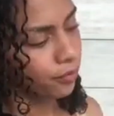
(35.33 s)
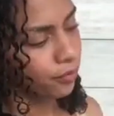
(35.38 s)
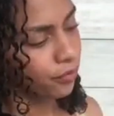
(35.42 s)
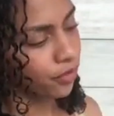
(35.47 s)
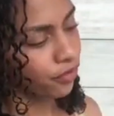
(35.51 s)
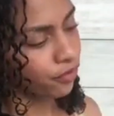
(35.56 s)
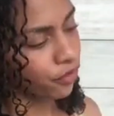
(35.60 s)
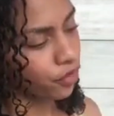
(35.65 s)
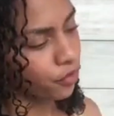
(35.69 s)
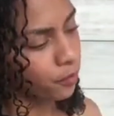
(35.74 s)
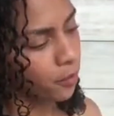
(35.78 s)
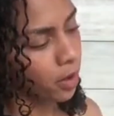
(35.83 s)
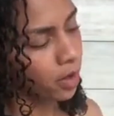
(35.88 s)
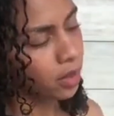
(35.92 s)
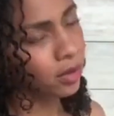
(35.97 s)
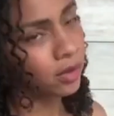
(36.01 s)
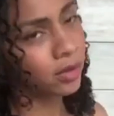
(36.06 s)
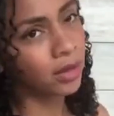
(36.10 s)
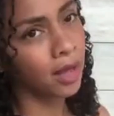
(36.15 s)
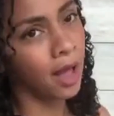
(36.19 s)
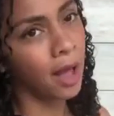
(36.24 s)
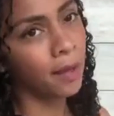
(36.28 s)
This first
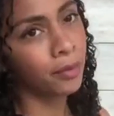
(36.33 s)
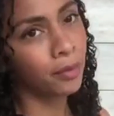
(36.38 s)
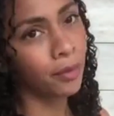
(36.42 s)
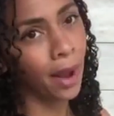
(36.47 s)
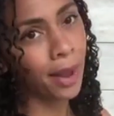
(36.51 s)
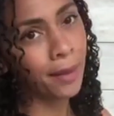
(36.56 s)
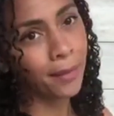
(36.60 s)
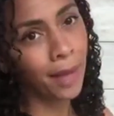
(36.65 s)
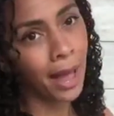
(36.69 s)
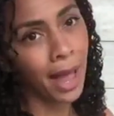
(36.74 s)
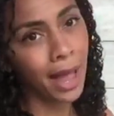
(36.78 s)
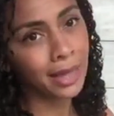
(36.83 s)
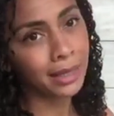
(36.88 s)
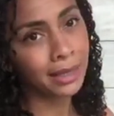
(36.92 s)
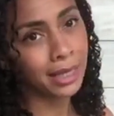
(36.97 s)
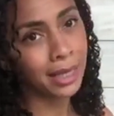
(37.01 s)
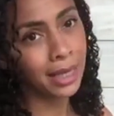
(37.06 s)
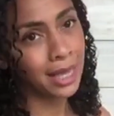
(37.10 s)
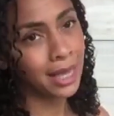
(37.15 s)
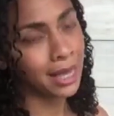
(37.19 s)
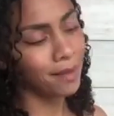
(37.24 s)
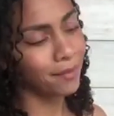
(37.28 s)
pocket on top, right behind
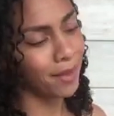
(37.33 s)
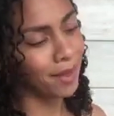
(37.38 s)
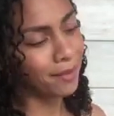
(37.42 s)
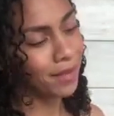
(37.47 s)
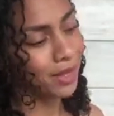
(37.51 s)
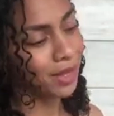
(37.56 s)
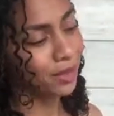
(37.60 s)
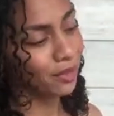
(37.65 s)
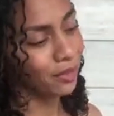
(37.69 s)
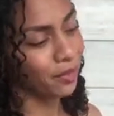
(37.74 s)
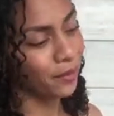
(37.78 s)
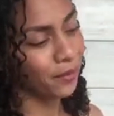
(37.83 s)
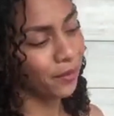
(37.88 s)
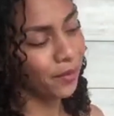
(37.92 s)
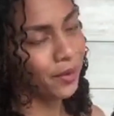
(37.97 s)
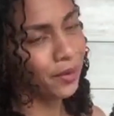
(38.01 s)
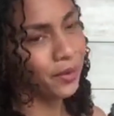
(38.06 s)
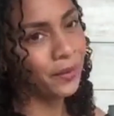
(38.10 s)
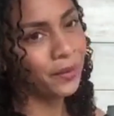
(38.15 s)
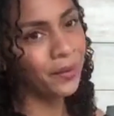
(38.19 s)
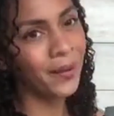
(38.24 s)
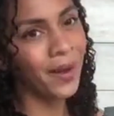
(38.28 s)
the KeaBabies
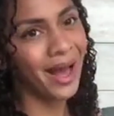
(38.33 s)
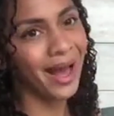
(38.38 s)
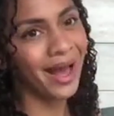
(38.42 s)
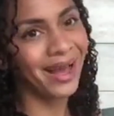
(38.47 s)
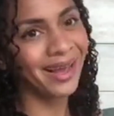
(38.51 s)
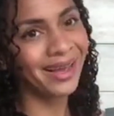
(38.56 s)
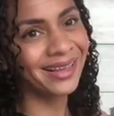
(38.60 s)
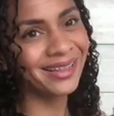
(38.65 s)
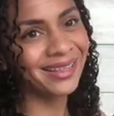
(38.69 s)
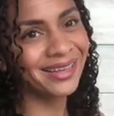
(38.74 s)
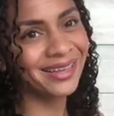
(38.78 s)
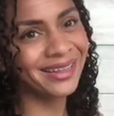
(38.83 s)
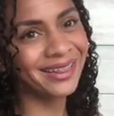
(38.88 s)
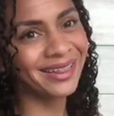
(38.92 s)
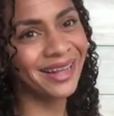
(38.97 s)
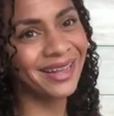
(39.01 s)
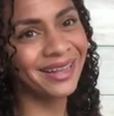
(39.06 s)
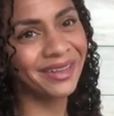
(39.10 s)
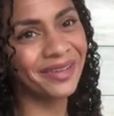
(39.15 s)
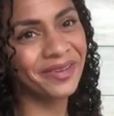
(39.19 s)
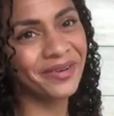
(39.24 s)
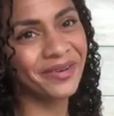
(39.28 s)
logo, I think
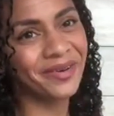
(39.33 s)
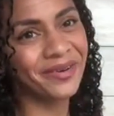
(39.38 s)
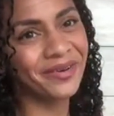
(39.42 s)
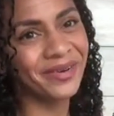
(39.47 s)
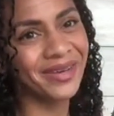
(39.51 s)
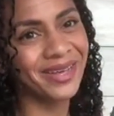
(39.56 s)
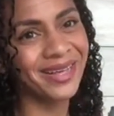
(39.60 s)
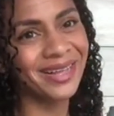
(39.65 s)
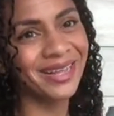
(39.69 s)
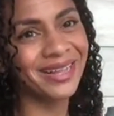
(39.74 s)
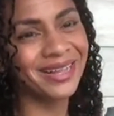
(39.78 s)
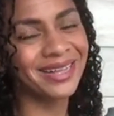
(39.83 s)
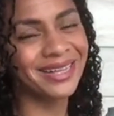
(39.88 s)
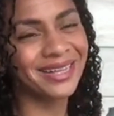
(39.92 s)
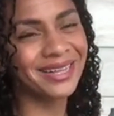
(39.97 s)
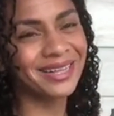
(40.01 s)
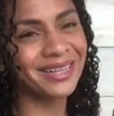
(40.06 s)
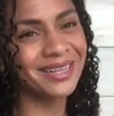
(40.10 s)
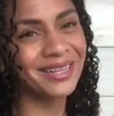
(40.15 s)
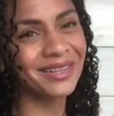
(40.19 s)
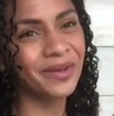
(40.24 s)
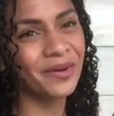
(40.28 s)
that logo is
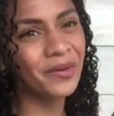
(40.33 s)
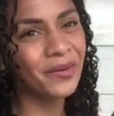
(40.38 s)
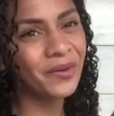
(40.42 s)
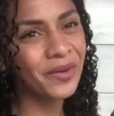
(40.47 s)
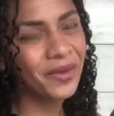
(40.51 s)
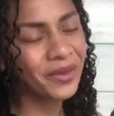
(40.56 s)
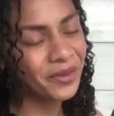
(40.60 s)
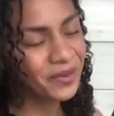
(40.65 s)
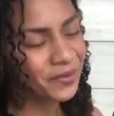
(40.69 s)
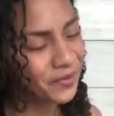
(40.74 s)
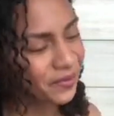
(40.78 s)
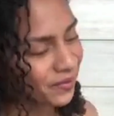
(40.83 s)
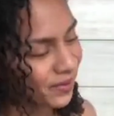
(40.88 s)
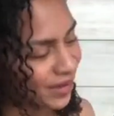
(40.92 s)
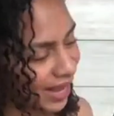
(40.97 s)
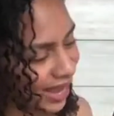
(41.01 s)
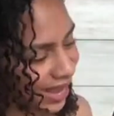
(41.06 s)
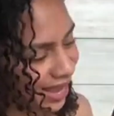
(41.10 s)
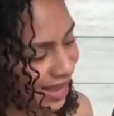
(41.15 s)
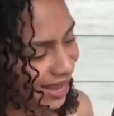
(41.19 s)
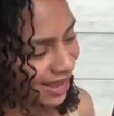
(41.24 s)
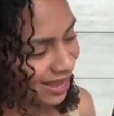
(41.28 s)
so cute
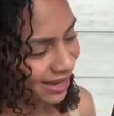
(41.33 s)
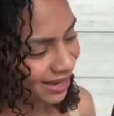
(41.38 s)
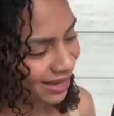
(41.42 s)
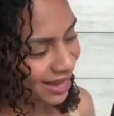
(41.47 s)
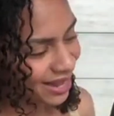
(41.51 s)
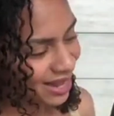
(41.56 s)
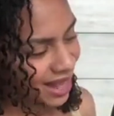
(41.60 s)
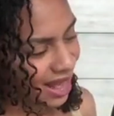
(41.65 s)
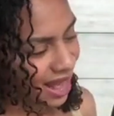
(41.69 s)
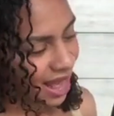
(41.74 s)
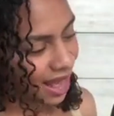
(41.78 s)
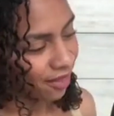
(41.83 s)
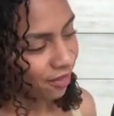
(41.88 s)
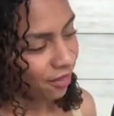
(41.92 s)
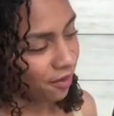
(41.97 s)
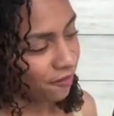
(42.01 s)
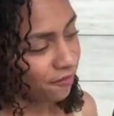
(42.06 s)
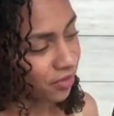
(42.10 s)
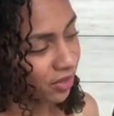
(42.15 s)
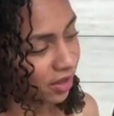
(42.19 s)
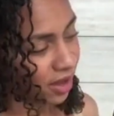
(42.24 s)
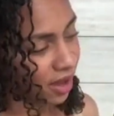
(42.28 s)
and I
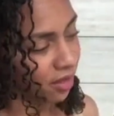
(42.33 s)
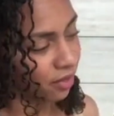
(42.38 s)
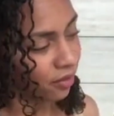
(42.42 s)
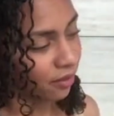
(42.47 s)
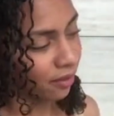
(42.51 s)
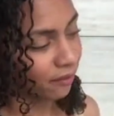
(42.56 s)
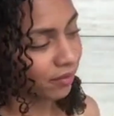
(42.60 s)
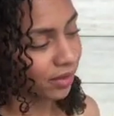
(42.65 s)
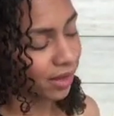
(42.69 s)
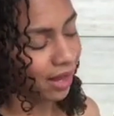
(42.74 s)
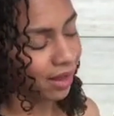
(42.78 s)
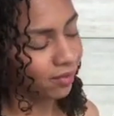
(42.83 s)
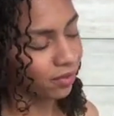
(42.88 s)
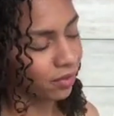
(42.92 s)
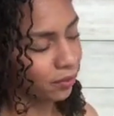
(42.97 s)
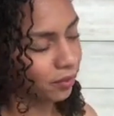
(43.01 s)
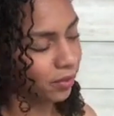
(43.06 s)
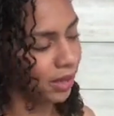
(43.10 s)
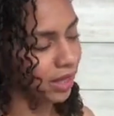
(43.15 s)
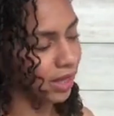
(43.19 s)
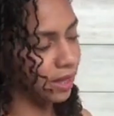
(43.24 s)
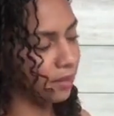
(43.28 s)
love the color of it and the
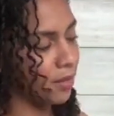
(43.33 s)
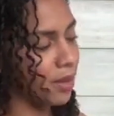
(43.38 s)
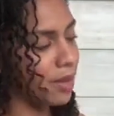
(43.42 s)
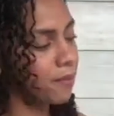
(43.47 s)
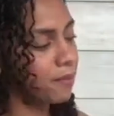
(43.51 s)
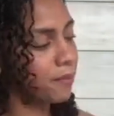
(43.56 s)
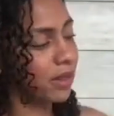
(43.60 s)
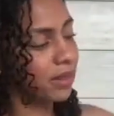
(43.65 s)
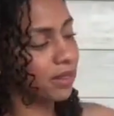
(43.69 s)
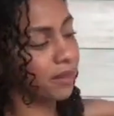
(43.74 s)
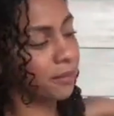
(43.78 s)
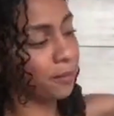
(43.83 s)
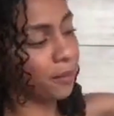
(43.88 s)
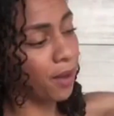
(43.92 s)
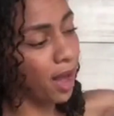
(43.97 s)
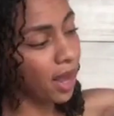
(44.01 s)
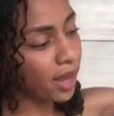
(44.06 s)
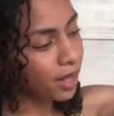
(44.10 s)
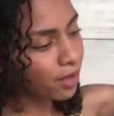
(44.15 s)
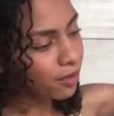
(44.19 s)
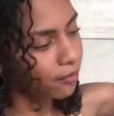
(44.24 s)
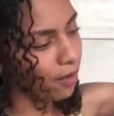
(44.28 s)
placement, but the
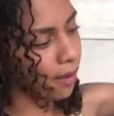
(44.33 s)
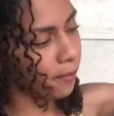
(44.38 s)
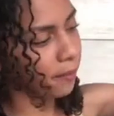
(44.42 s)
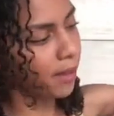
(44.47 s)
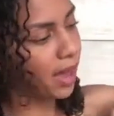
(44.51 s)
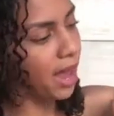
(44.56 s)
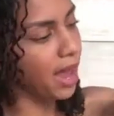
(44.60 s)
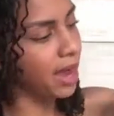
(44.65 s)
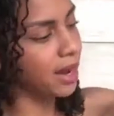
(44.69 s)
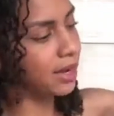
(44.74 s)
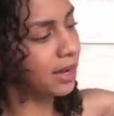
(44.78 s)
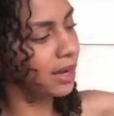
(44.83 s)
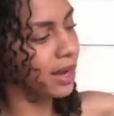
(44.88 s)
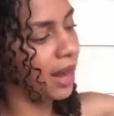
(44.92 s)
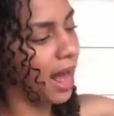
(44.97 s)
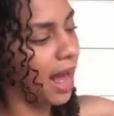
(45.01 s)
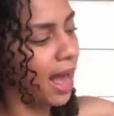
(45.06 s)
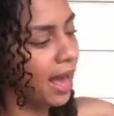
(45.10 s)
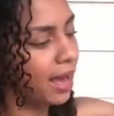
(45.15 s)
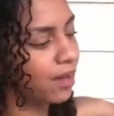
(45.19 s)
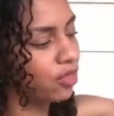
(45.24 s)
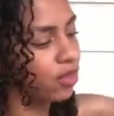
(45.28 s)
pocket right behind it,
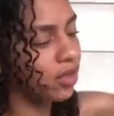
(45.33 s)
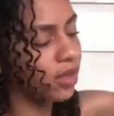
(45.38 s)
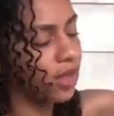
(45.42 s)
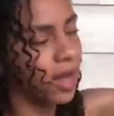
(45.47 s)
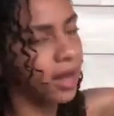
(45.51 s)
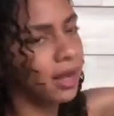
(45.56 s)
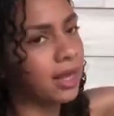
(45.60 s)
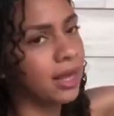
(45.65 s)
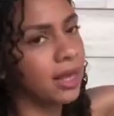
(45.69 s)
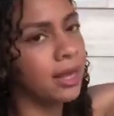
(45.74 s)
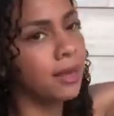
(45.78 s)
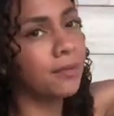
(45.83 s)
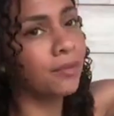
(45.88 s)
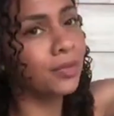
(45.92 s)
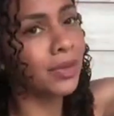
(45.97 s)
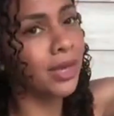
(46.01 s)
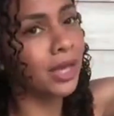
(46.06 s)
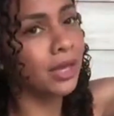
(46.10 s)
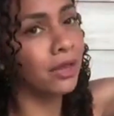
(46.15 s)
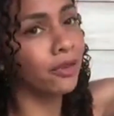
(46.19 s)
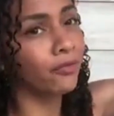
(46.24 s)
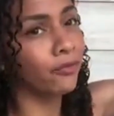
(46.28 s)
I just kind of keep
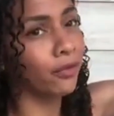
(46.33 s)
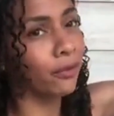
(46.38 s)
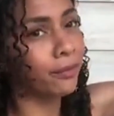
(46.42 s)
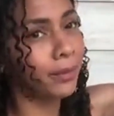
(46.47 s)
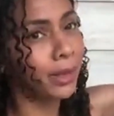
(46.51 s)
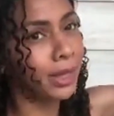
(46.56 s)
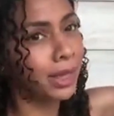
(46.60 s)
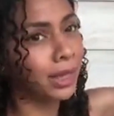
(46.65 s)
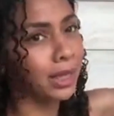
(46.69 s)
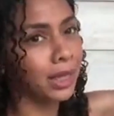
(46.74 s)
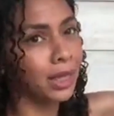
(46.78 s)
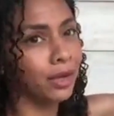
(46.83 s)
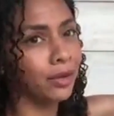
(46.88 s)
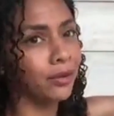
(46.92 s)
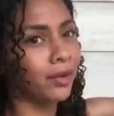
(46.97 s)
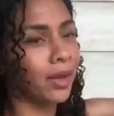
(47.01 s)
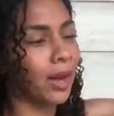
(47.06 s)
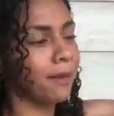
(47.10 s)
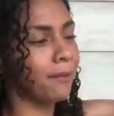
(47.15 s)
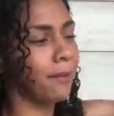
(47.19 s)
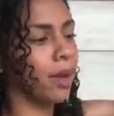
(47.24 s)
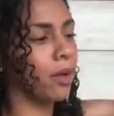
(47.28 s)
things for me in here
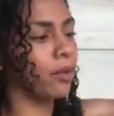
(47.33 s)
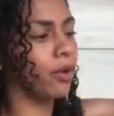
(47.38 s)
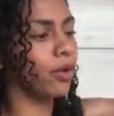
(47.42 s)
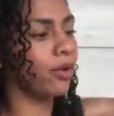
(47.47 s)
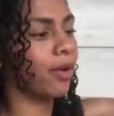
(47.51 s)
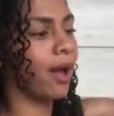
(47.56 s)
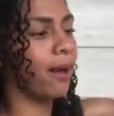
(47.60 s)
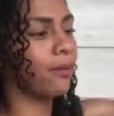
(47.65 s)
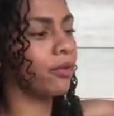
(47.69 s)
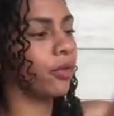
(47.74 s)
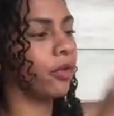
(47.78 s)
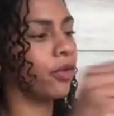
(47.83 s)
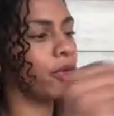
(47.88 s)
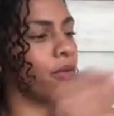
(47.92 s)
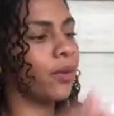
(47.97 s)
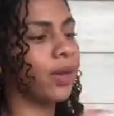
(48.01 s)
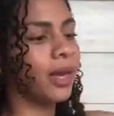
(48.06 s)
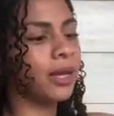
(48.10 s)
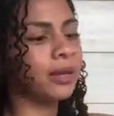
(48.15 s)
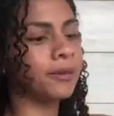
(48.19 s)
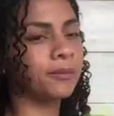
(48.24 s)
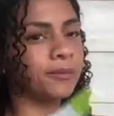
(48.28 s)
that I might wanna grab really
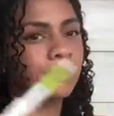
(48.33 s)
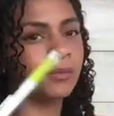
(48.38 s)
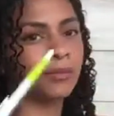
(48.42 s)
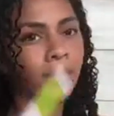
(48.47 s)
quick.